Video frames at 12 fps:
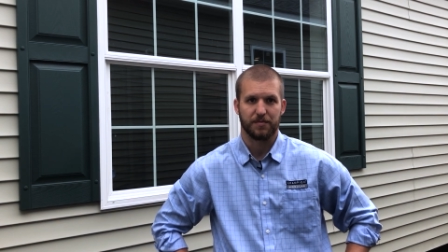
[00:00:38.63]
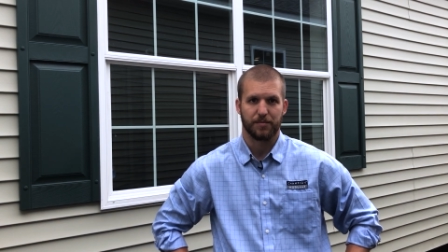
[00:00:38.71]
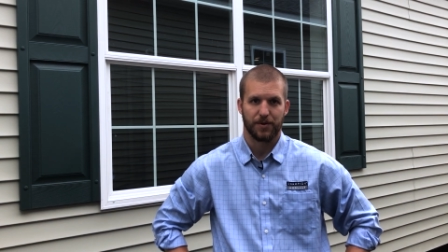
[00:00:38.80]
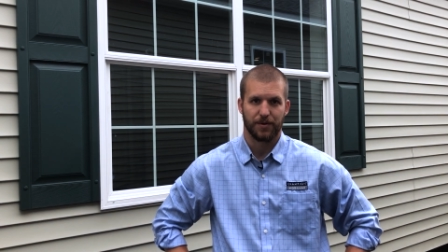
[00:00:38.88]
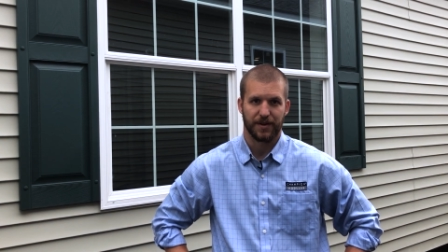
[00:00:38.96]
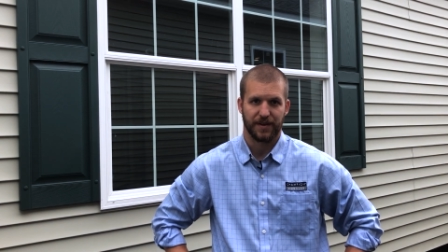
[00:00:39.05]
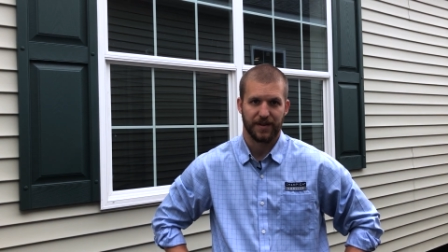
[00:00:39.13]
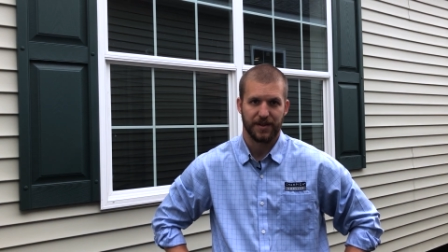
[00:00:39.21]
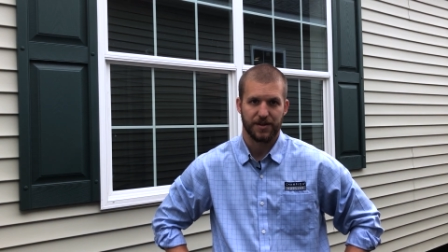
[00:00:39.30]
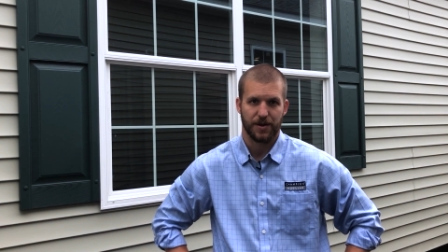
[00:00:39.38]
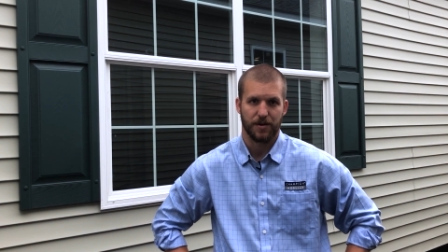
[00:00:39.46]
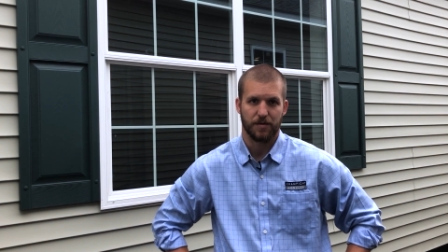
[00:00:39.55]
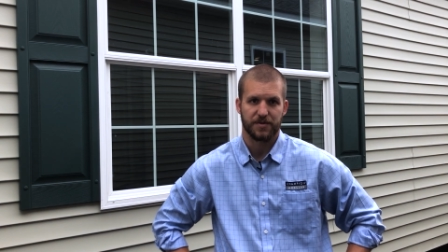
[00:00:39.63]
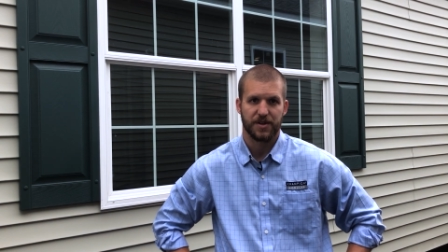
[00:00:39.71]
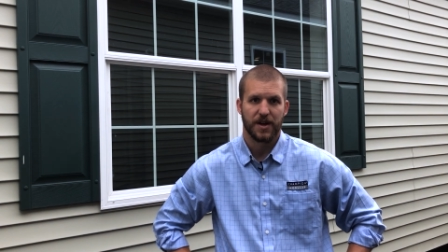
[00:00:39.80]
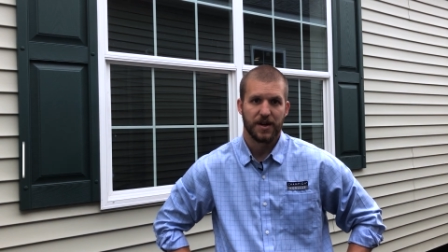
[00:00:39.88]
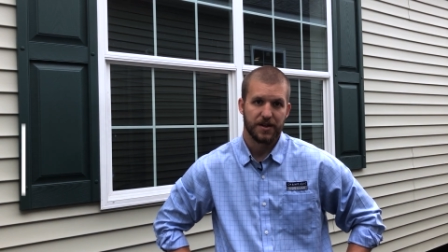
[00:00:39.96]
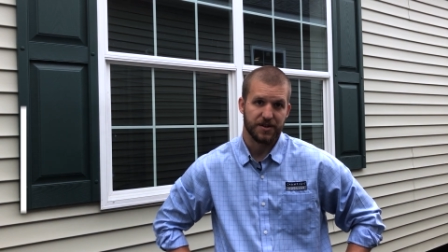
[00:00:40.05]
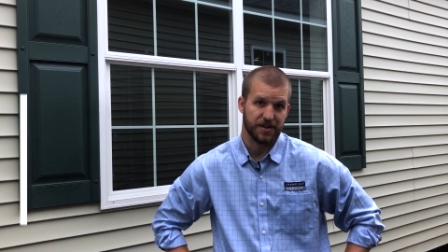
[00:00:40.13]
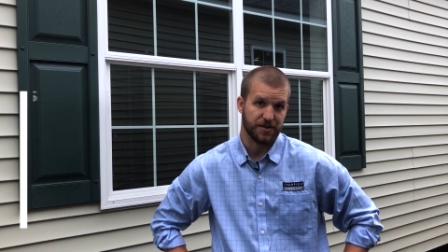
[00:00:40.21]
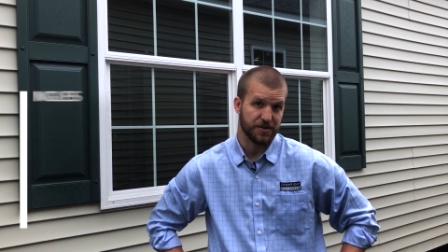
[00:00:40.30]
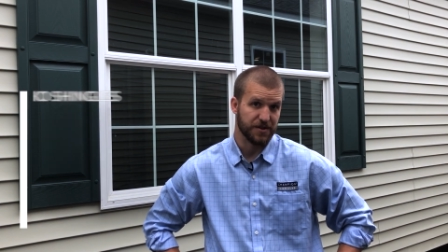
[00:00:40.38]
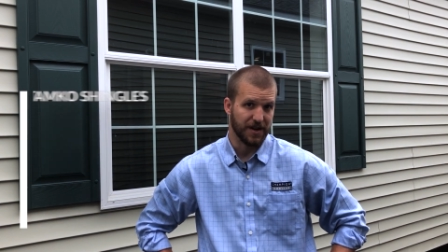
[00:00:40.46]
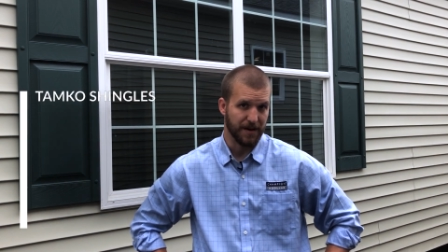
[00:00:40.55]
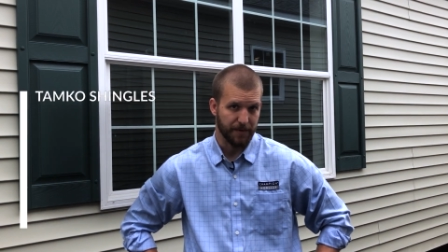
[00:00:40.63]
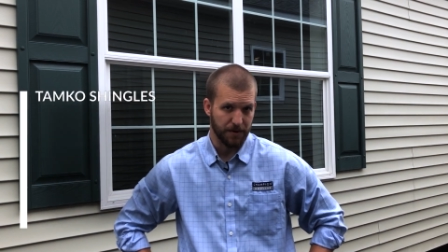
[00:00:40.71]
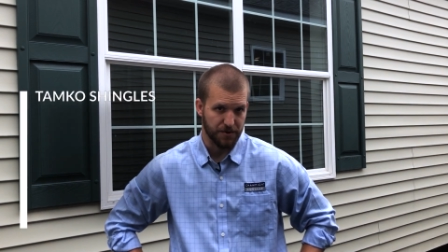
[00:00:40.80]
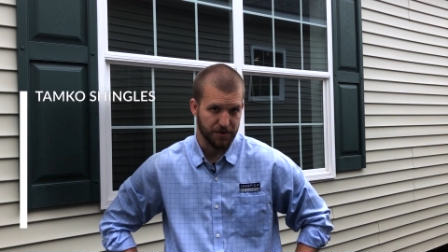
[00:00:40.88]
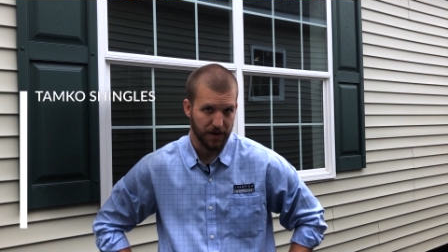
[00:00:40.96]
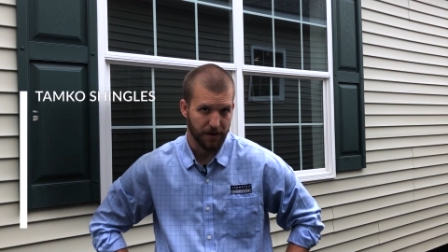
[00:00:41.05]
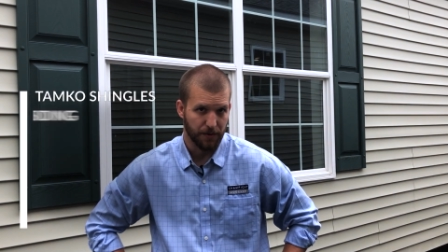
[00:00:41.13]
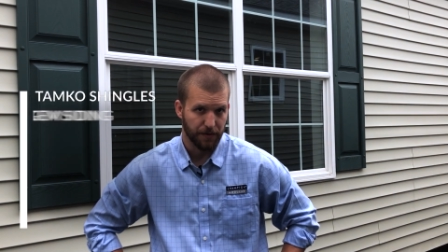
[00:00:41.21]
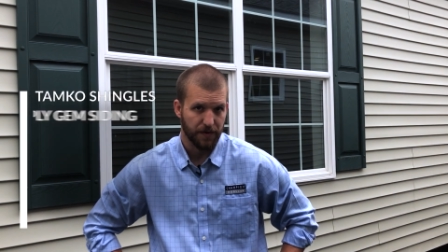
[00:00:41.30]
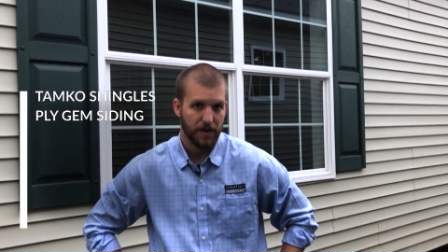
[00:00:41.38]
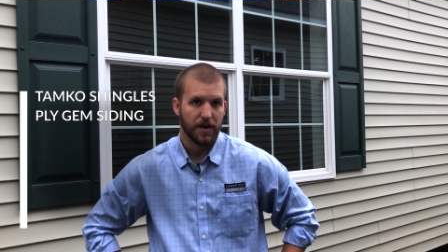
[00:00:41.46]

and building these homes, such as TAMKO shingles,